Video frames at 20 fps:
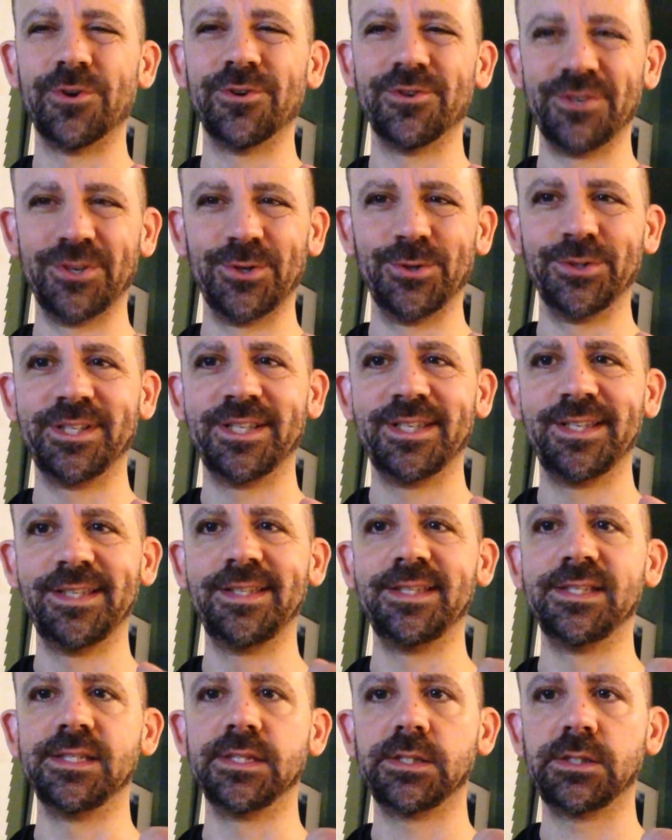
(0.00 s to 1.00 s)
note
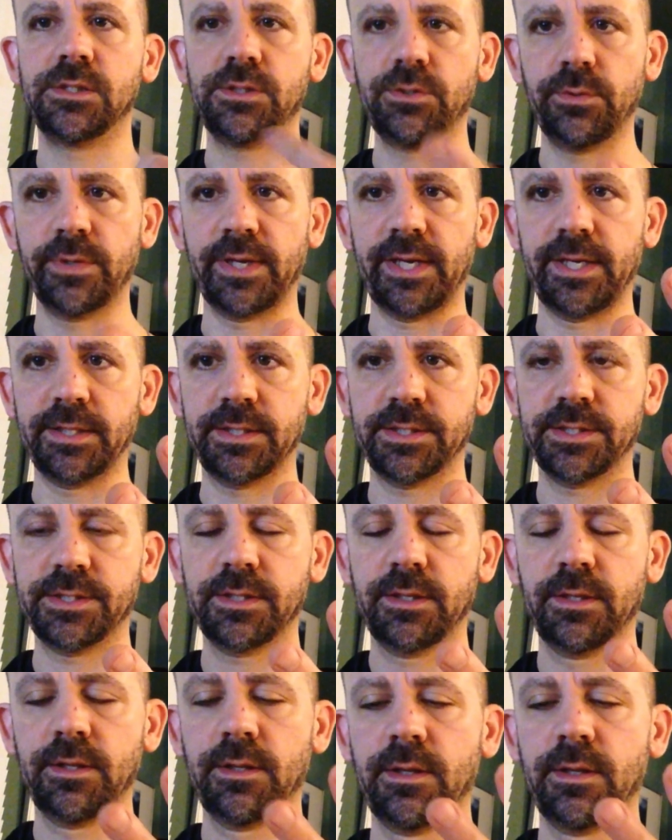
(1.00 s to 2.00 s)
is 2/8.